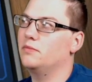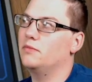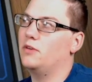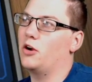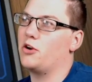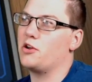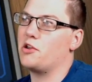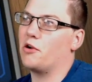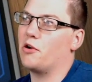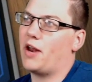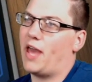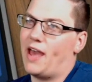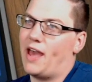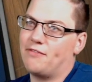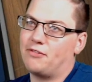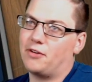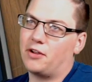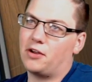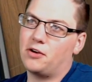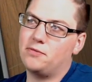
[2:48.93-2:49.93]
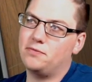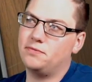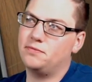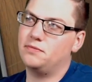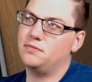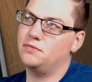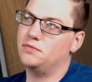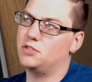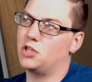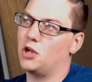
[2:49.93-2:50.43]
Or a year and a half ago.
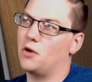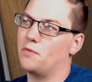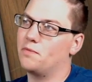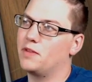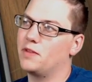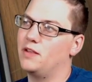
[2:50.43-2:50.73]
So,